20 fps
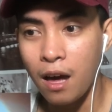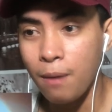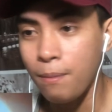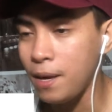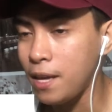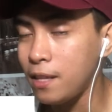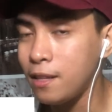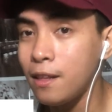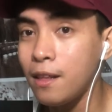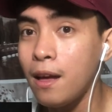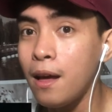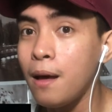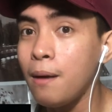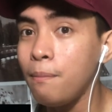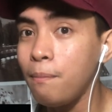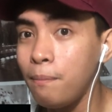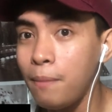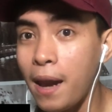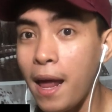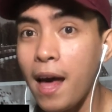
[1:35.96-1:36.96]
I mean,
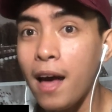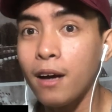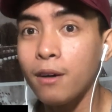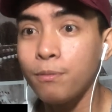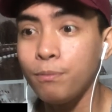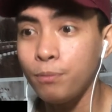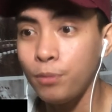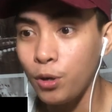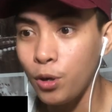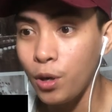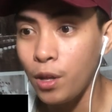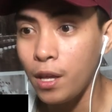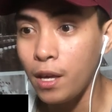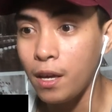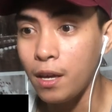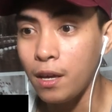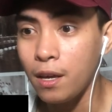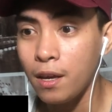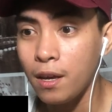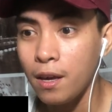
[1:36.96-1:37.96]
black
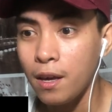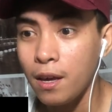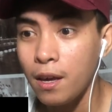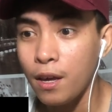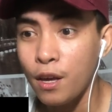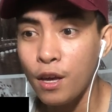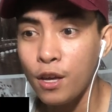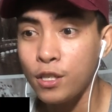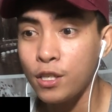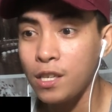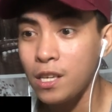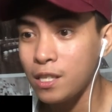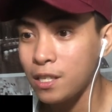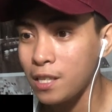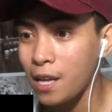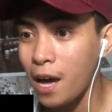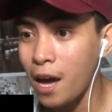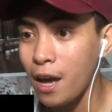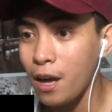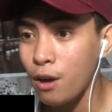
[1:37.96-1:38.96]
beauty. Is she
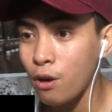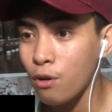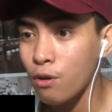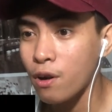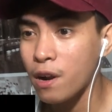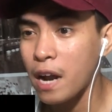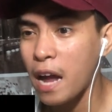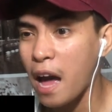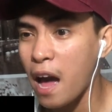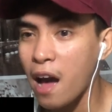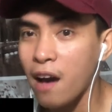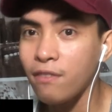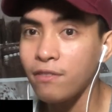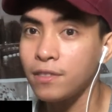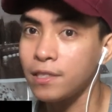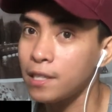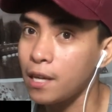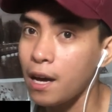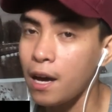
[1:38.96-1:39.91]
Thai, half